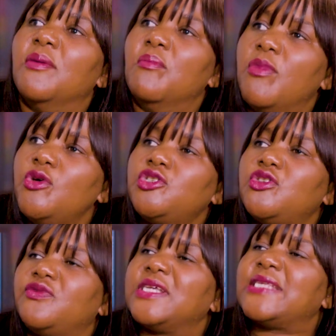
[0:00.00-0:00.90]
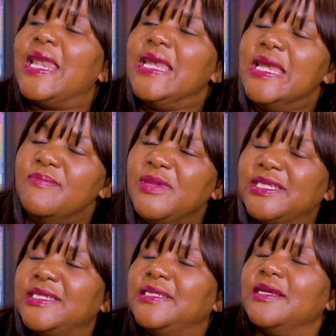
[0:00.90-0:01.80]
most of us are
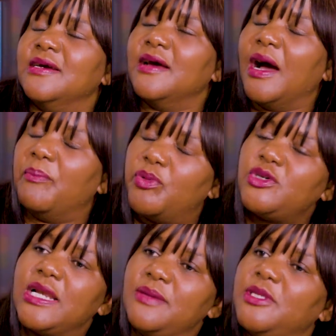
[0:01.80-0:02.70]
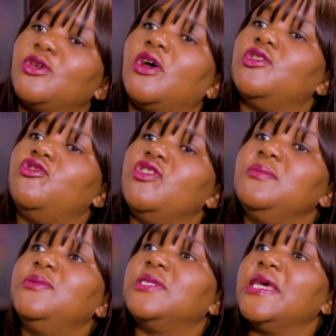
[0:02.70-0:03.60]
limited, put limits on our
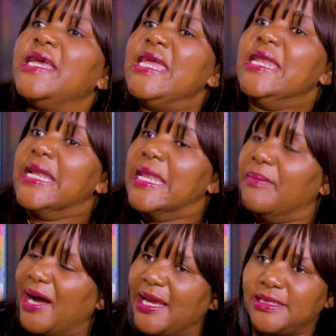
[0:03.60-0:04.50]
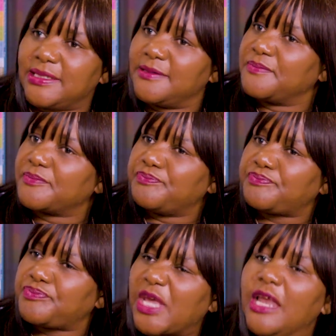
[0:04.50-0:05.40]
dreams in the mind.
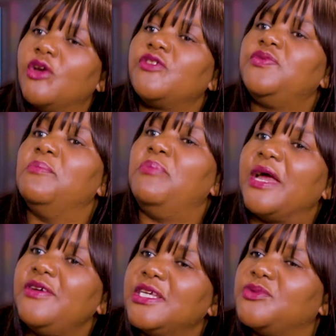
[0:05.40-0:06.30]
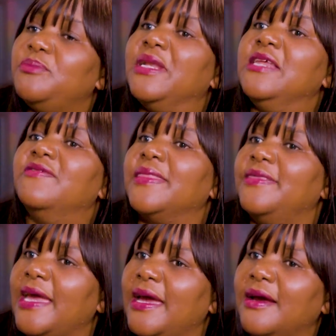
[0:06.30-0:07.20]
A lot of the barriers we believe are
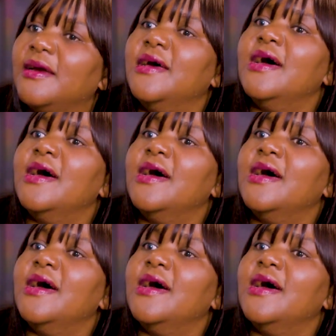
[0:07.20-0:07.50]
there